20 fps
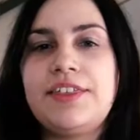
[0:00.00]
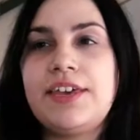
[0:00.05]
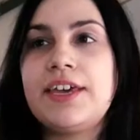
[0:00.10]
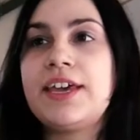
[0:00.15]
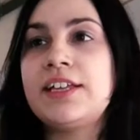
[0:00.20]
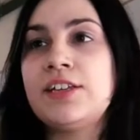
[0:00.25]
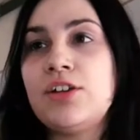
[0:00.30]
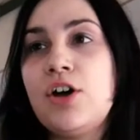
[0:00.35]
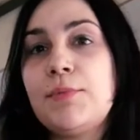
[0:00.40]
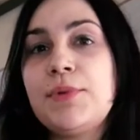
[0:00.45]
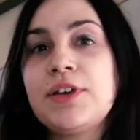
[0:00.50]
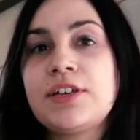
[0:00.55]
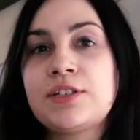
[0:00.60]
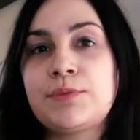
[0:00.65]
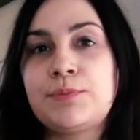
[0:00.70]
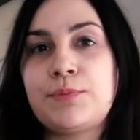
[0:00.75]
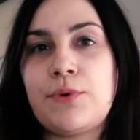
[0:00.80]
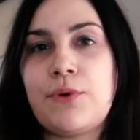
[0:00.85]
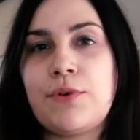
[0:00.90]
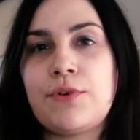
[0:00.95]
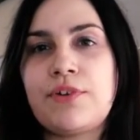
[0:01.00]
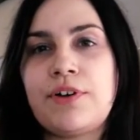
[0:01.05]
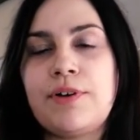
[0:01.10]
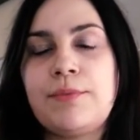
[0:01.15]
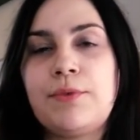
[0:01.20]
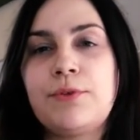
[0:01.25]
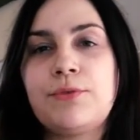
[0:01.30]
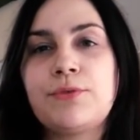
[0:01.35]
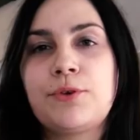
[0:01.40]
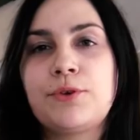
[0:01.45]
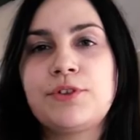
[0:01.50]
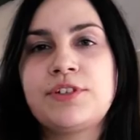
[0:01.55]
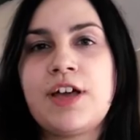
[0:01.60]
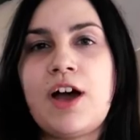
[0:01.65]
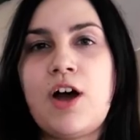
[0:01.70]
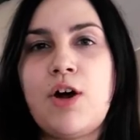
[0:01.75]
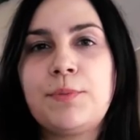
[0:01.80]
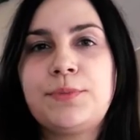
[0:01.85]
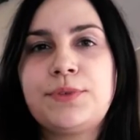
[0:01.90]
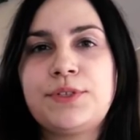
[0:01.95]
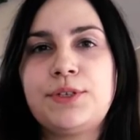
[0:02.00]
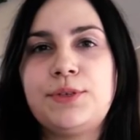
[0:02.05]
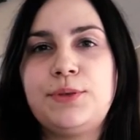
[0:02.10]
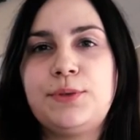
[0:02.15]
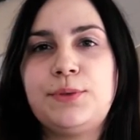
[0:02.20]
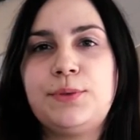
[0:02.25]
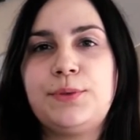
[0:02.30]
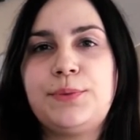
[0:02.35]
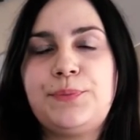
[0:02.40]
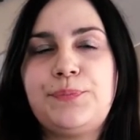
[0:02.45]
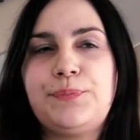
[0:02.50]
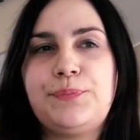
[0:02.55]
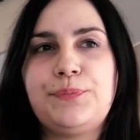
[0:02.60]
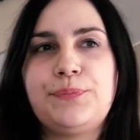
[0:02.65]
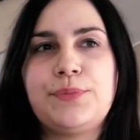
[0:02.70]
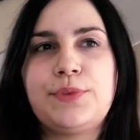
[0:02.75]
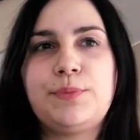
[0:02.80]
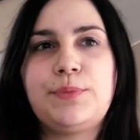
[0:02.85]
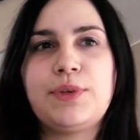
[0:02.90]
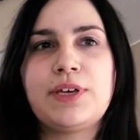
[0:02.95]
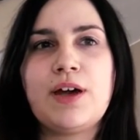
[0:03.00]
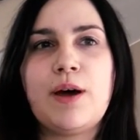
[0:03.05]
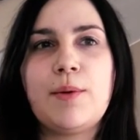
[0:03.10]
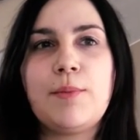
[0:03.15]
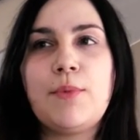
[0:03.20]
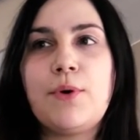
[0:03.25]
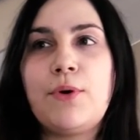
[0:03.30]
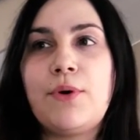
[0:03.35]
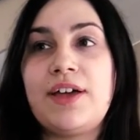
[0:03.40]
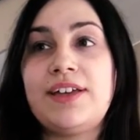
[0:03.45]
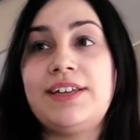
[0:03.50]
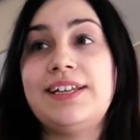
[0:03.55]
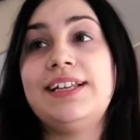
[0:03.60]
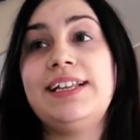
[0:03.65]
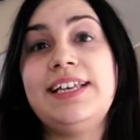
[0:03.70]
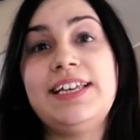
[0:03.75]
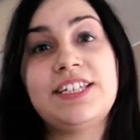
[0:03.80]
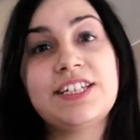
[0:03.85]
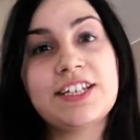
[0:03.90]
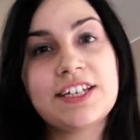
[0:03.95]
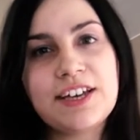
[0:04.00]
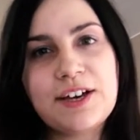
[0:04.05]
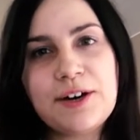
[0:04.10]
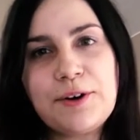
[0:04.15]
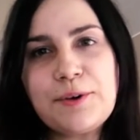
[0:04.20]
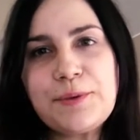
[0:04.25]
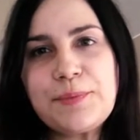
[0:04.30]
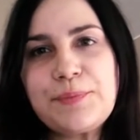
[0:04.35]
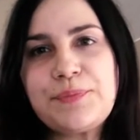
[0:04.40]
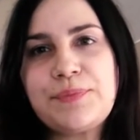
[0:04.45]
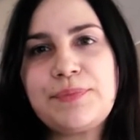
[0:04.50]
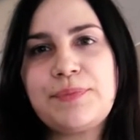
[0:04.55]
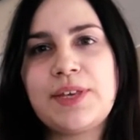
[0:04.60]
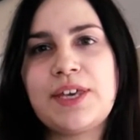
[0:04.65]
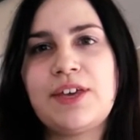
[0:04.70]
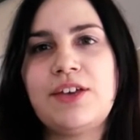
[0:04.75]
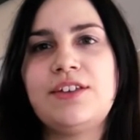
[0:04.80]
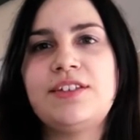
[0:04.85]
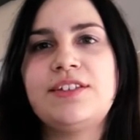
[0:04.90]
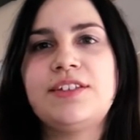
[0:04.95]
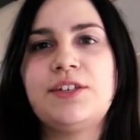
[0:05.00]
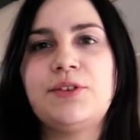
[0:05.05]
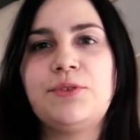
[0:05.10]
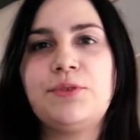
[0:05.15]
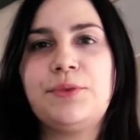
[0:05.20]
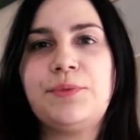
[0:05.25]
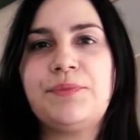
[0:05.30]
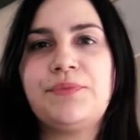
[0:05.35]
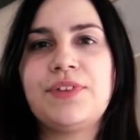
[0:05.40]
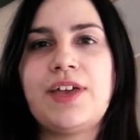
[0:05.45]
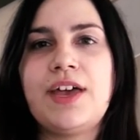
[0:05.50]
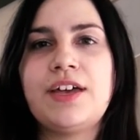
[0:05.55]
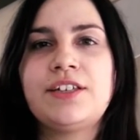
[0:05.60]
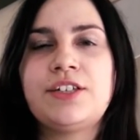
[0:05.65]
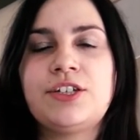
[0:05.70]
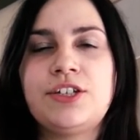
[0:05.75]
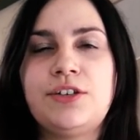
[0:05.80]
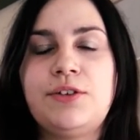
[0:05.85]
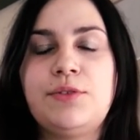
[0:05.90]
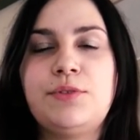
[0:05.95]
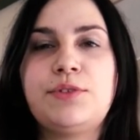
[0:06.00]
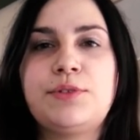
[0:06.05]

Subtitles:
The economics program, of course, helps you to become more analytical because you get to